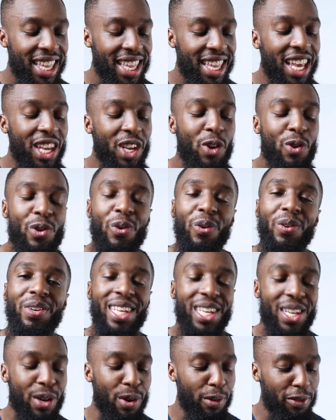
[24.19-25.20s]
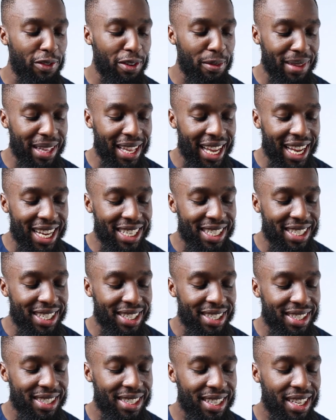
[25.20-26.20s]
and you know Neo from the
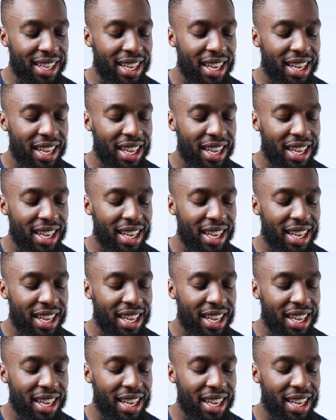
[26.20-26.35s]
agents,